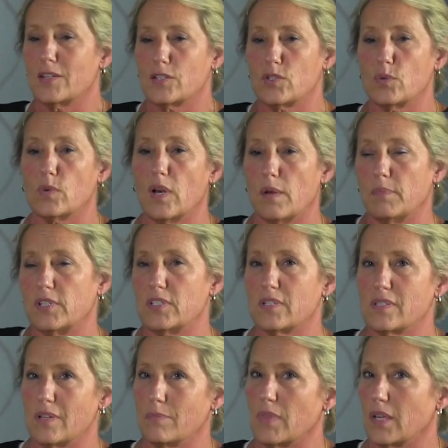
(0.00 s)
So coming
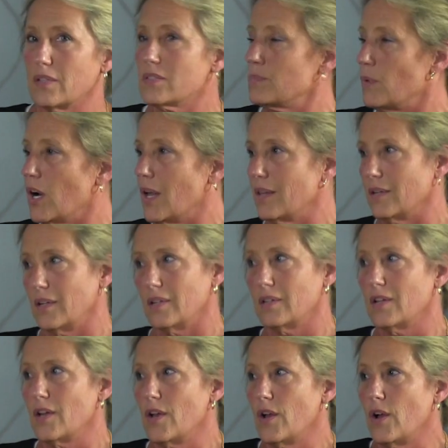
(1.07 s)
to something
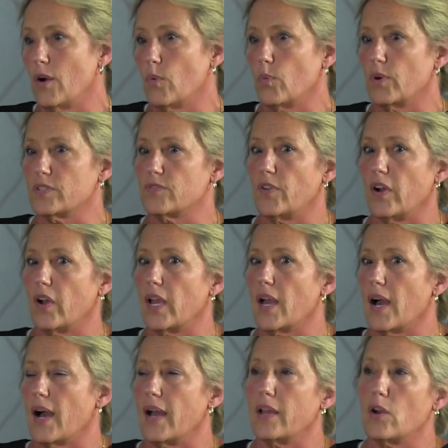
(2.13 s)
smaller, was
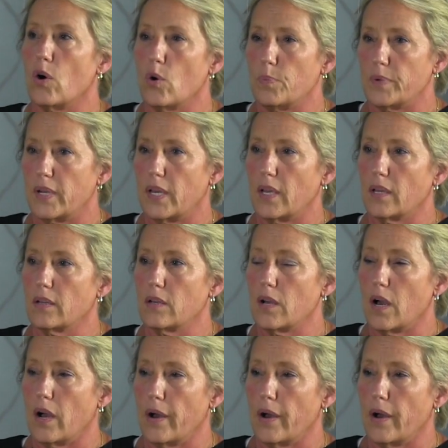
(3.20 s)
very eye-opening.